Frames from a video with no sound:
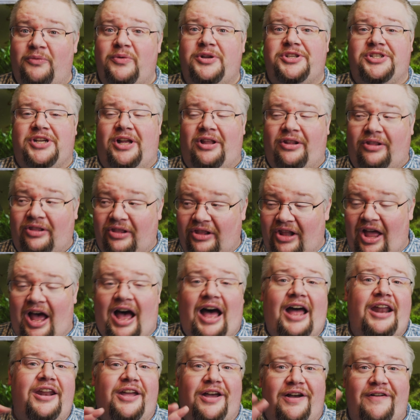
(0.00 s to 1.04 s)
which a
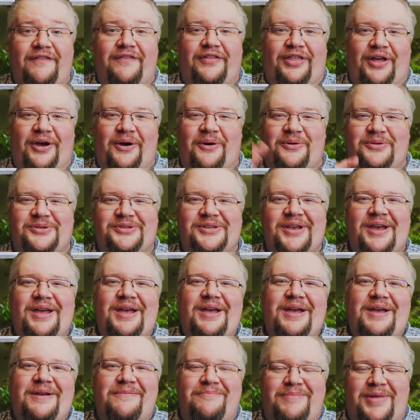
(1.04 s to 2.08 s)
lot of those
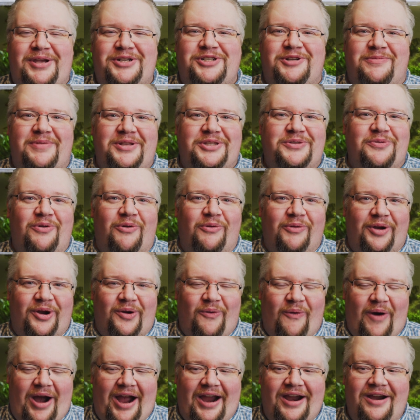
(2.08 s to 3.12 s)
measurements will
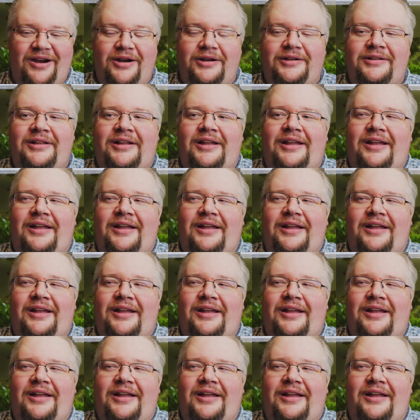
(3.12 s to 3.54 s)
require,